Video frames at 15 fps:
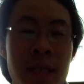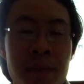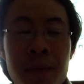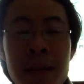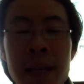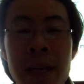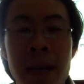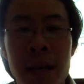
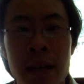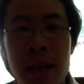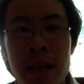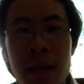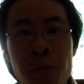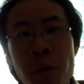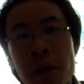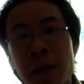been getting
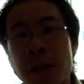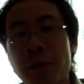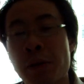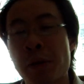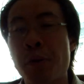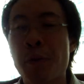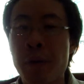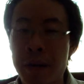quite a lot of
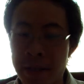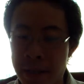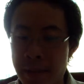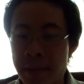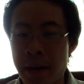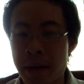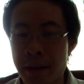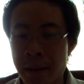requests
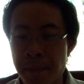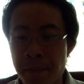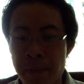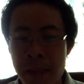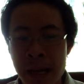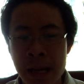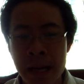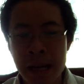about it.
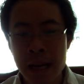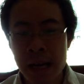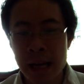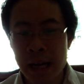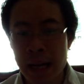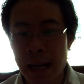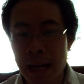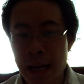
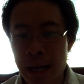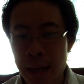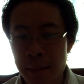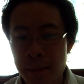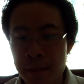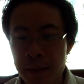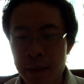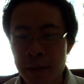
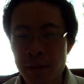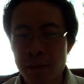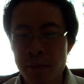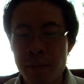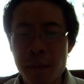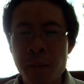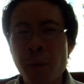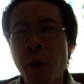So
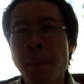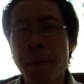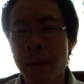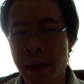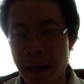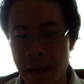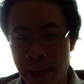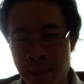before I
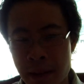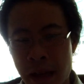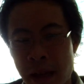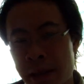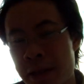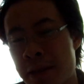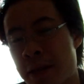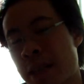begin, I'd
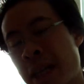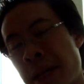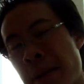like to just kind